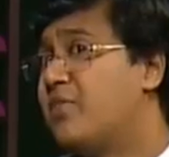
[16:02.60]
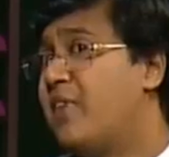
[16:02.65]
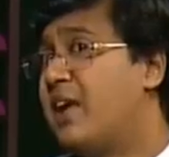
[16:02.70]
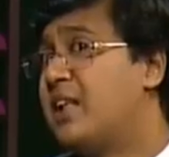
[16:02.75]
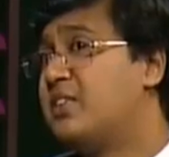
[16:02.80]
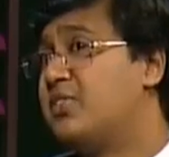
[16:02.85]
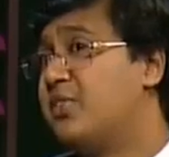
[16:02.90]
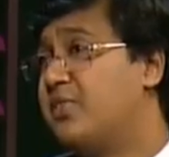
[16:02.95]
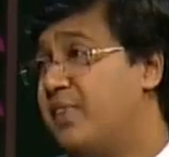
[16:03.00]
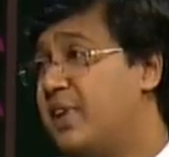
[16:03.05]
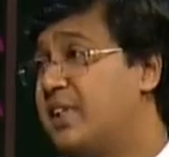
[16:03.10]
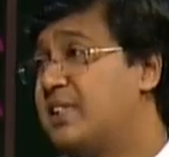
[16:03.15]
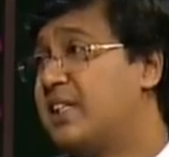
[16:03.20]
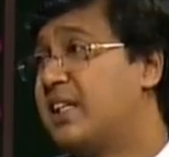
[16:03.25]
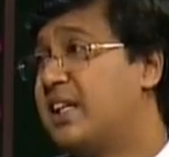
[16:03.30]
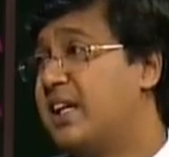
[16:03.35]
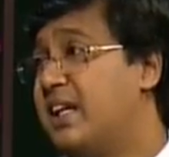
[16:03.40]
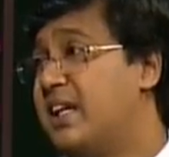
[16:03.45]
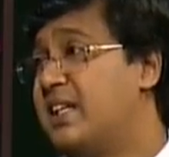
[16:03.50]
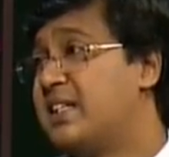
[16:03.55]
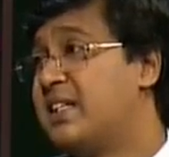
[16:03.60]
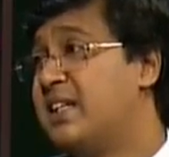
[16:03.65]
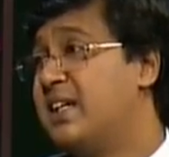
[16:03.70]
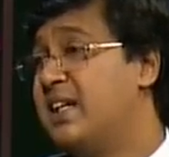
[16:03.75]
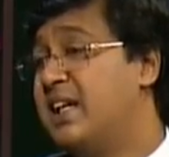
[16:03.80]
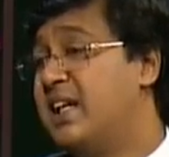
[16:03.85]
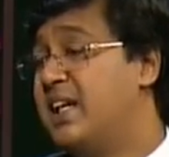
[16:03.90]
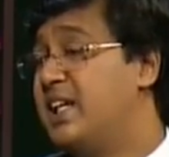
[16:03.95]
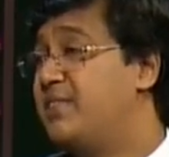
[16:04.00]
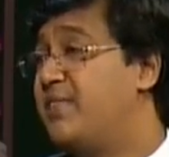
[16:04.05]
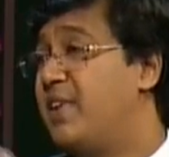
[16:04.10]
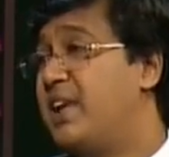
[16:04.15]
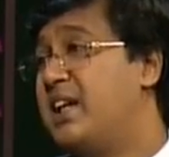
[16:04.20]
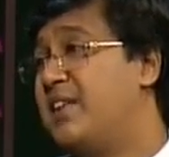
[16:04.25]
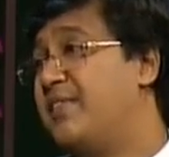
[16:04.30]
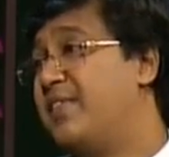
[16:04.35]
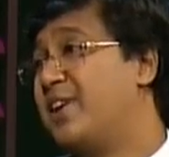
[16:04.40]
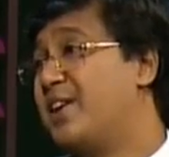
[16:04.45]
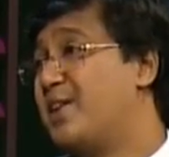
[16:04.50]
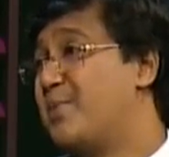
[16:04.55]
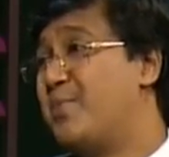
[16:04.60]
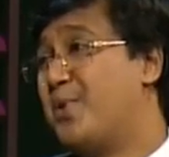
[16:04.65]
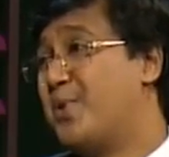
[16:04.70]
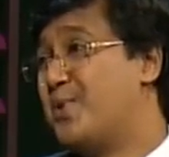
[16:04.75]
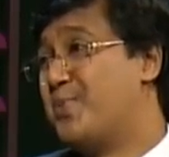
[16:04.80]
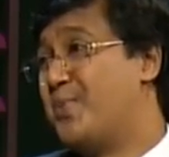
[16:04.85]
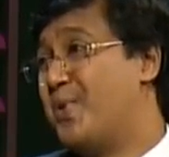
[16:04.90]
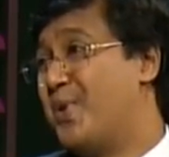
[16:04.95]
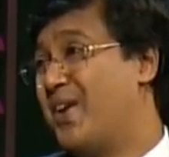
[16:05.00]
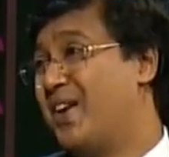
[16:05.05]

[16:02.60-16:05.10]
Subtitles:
once you fix the case, it's very difficult to postpone.